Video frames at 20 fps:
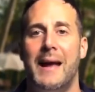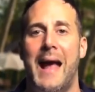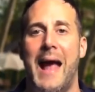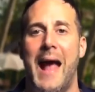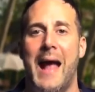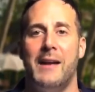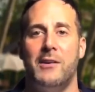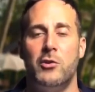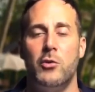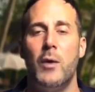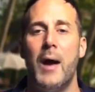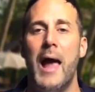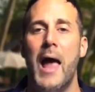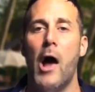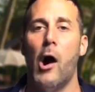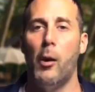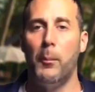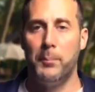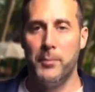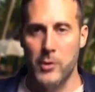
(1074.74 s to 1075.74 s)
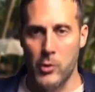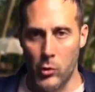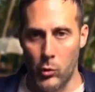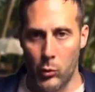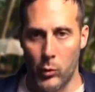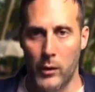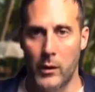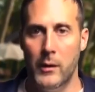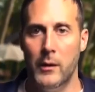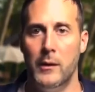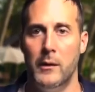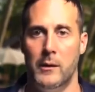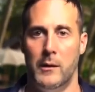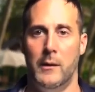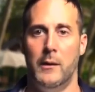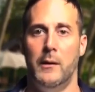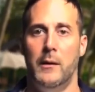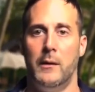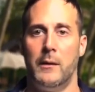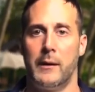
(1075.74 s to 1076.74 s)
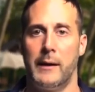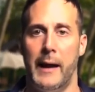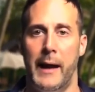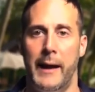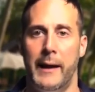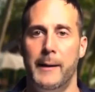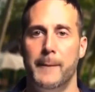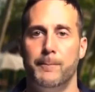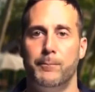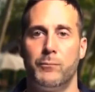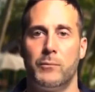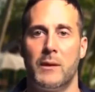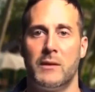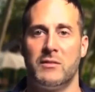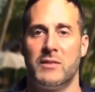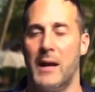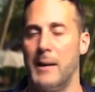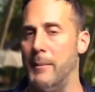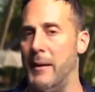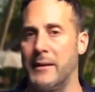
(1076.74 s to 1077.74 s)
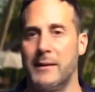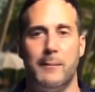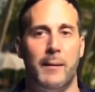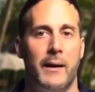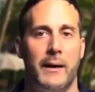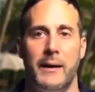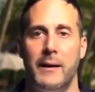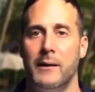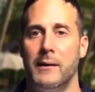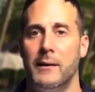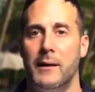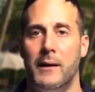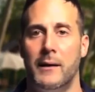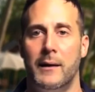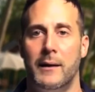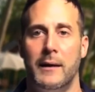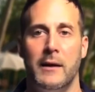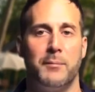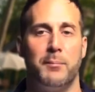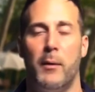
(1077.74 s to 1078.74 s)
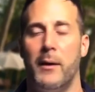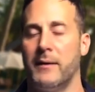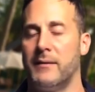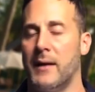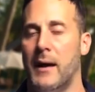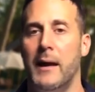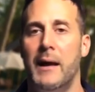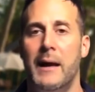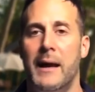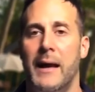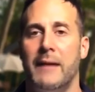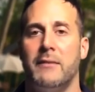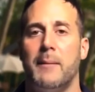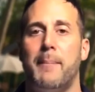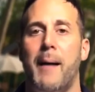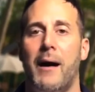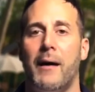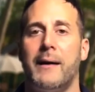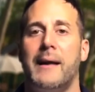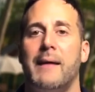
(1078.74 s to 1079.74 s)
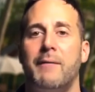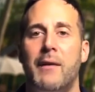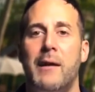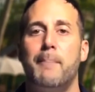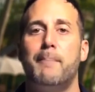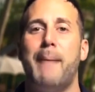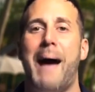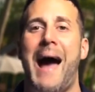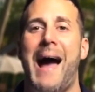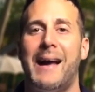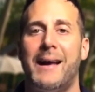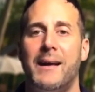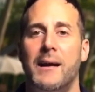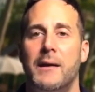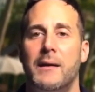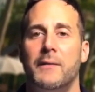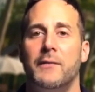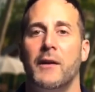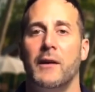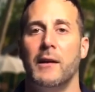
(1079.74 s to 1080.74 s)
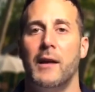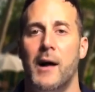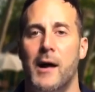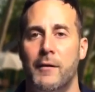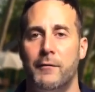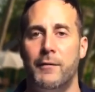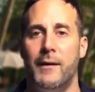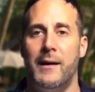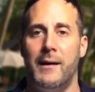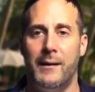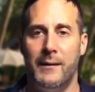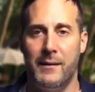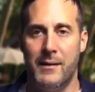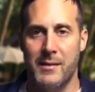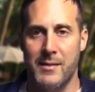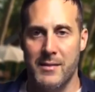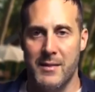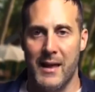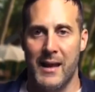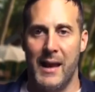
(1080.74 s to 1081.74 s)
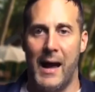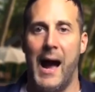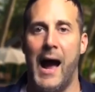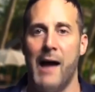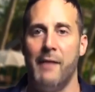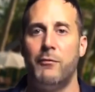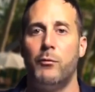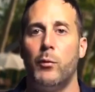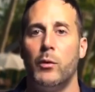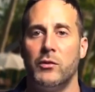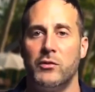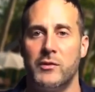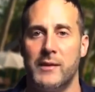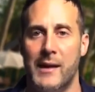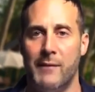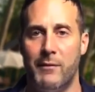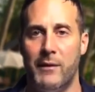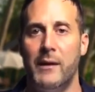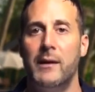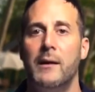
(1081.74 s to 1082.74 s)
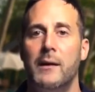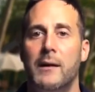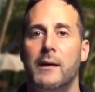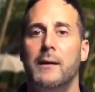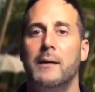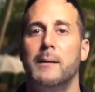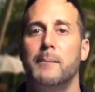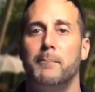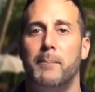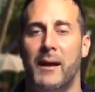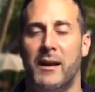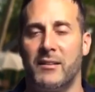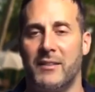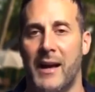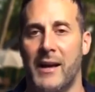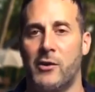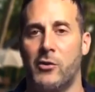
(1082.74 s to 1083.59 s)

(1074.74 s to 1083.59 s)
and to help you, okay? It's not about the money. At this point in time, it's about giving back the love that I was given because I